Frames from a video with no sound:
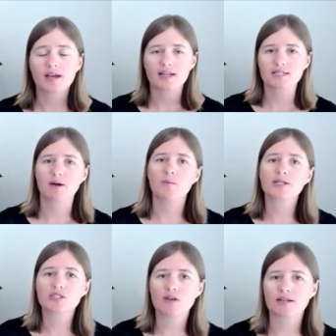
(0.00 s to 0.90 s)
It's about
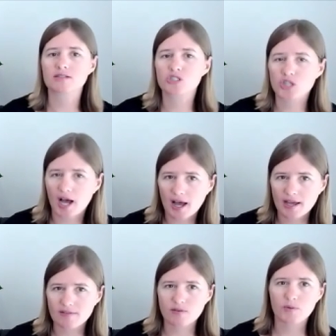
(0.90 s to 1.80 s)
which thoughts
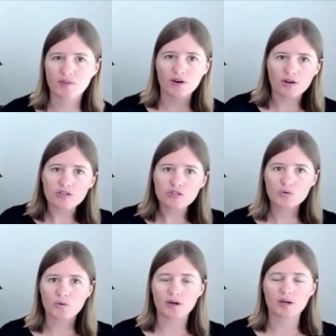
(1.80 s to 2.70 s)
jive with her
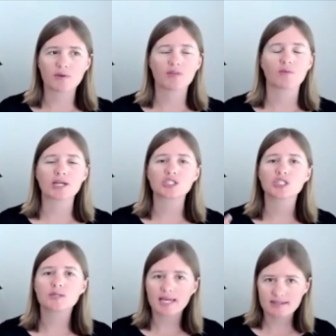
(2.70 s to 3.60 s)
story, with the way
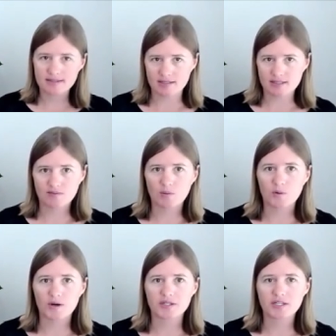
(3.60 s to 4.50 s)
she makes sense of the
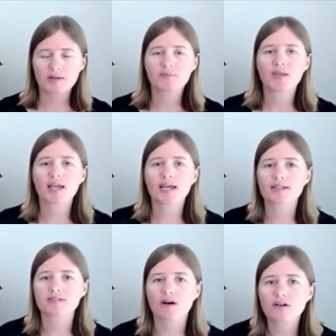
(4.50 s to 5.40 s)
world. And
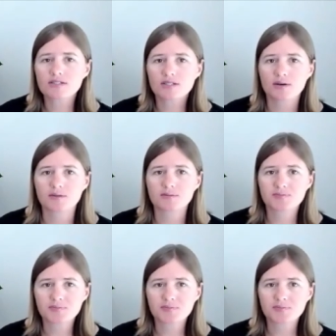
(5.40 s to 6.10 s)
it's also